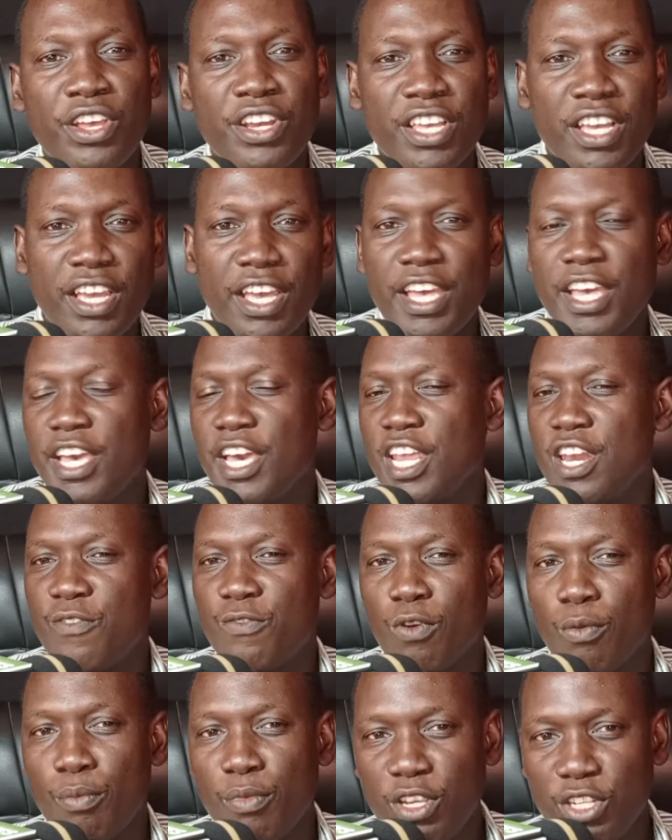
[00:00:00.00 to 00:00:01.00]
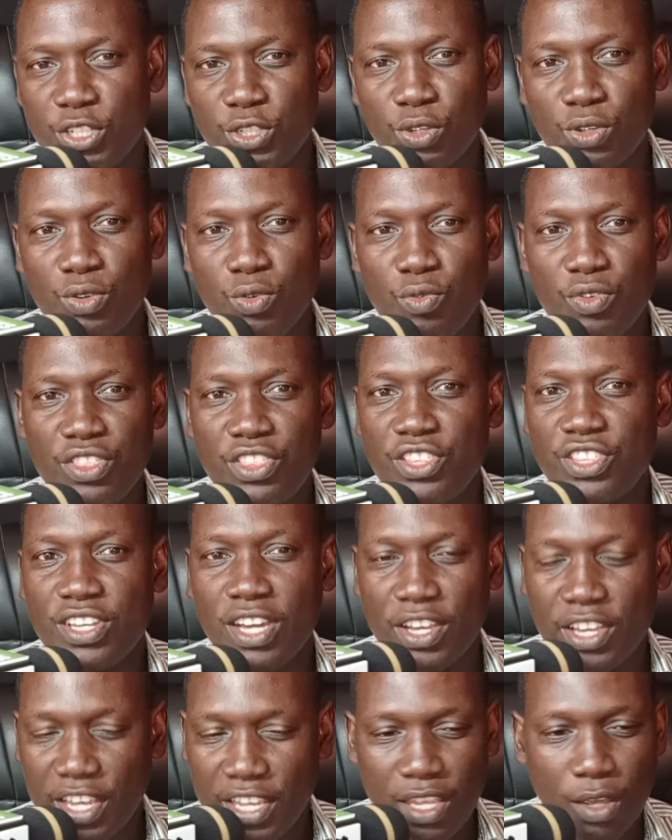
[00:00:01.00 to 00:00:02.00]
any formation
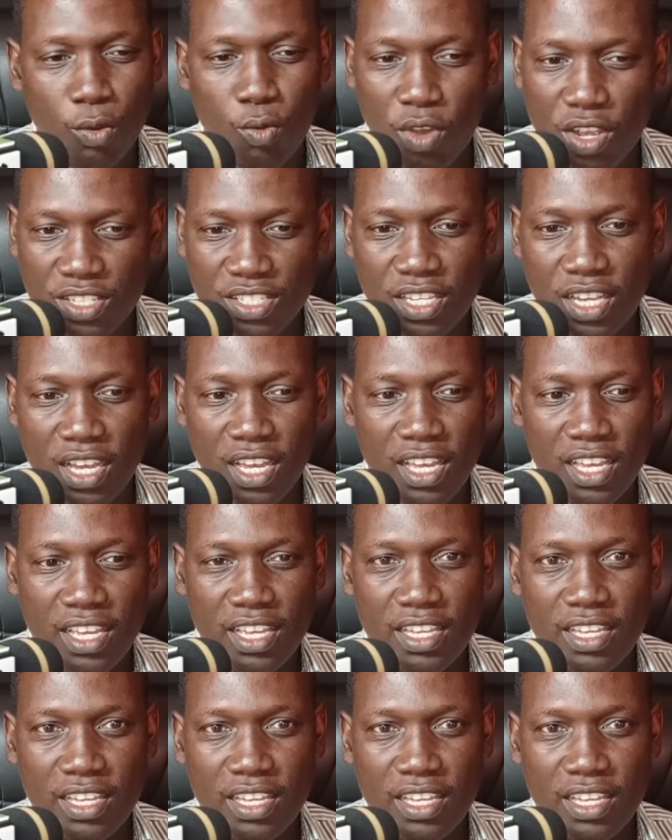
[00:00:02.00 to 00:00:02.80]
with Kenya Kwanza.